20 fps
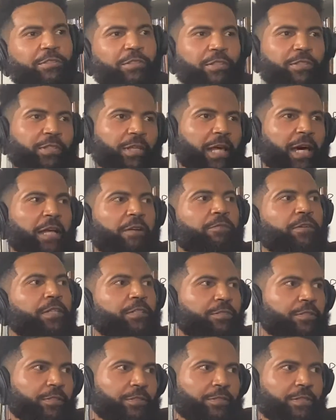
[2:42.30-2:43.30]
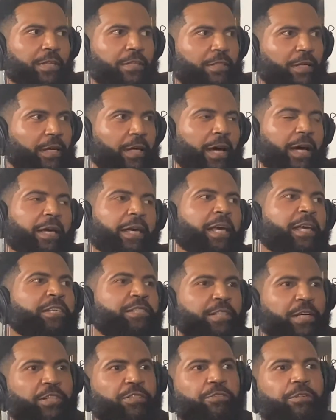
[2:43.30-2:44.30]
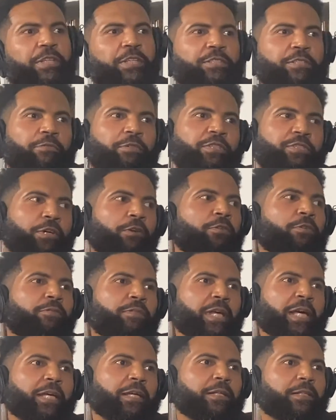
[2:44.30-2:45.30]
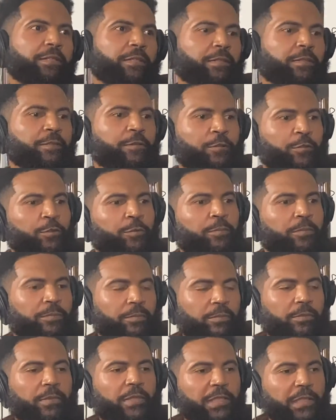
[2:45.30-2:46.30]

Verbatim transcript: because a lot yeah. of us, our ancestry is the result of that. Yeah. Well,